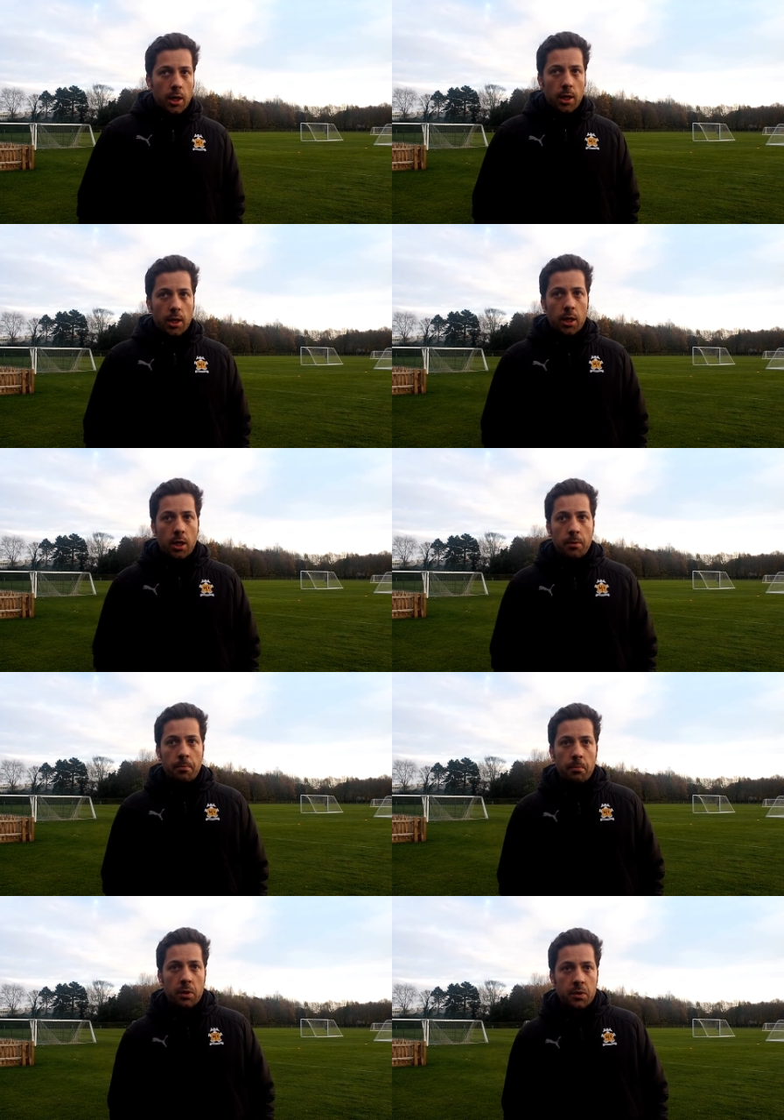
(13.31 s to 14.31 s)
uh,
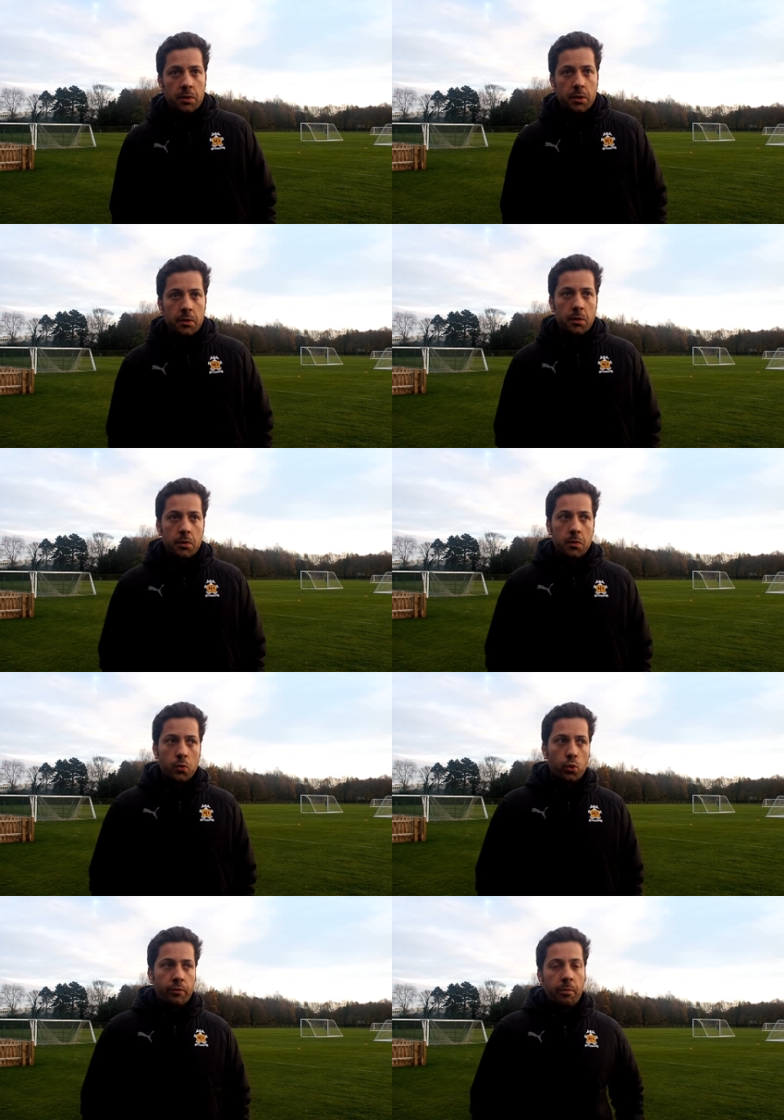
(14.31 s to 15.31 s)
because this is
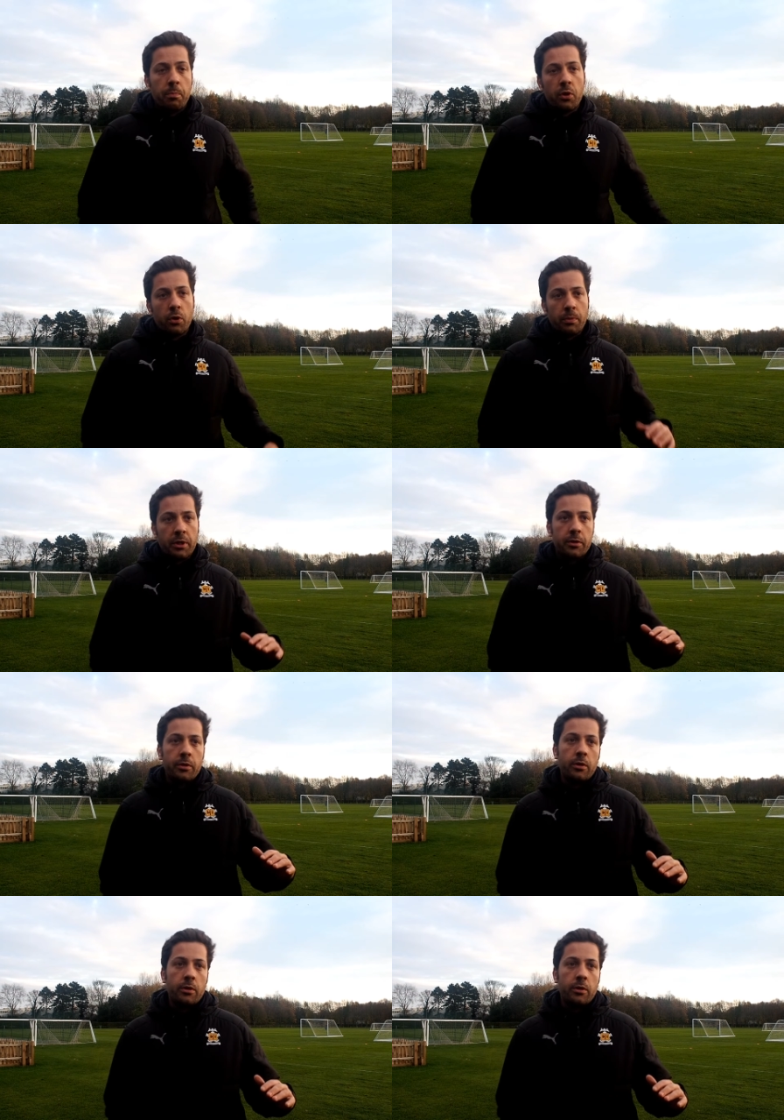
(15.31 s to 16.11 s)
sort of a pyramid.